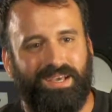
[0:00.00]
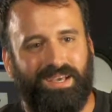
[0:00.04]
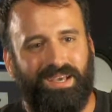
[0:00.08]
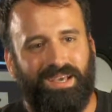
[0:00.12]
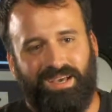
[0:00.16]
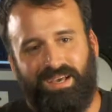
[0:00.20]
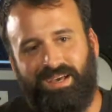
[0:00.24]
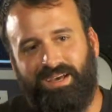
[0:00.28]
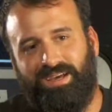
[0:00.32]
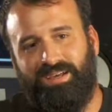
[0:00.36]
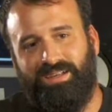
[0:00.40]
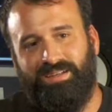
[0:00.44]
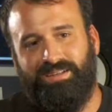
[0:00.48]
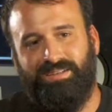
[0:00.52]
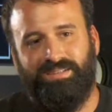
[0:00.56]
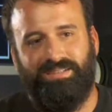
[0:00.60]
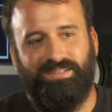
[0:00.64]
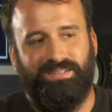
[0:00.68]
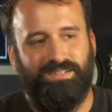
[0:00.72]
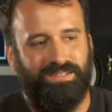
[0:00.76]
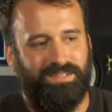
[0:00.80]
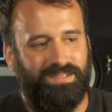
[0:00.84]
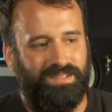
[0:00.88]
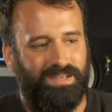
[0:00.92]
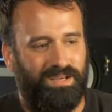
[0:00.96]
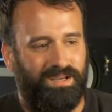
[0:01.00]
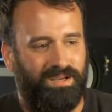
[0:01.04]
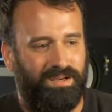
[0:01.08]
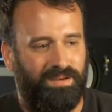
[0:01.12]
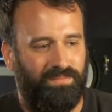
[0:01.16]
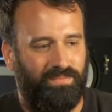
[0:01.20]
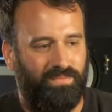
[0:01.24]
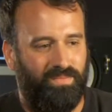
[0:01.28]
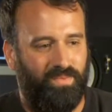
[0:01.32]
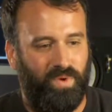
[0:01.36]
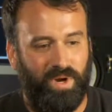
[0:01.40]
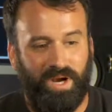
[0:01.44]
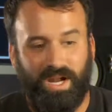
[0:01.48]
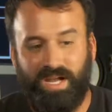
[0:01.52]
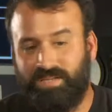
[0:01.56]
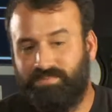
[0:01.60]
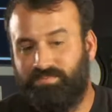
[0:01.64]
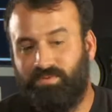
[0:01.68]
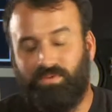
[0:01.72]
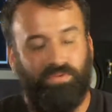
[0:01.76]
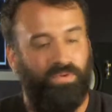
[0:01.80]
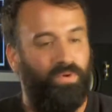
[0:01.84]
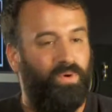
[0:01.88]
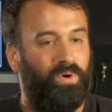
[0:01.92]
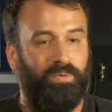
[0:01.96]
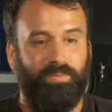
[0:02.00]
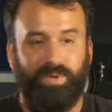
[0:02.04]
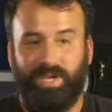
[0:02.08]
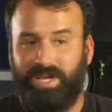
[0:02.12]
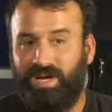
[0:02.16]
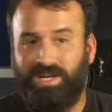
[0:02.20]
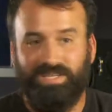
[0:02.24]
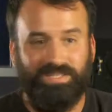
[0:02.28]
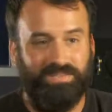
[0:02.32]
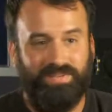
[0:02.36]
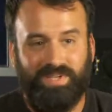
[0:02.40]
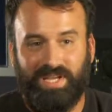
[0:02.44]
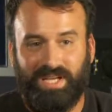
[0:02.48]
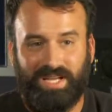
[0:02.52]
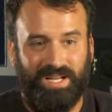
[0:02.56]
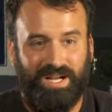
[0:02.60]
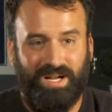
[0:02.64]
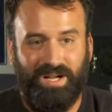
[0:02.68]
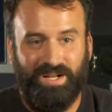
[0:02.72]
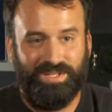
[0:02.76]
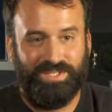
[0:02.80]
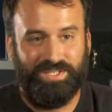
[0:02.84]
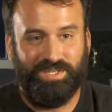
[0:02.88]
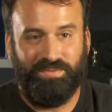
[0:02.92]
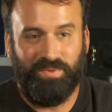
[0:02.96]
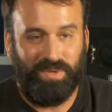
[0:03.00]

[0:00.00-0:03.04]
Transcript: And whereas before, because of technology,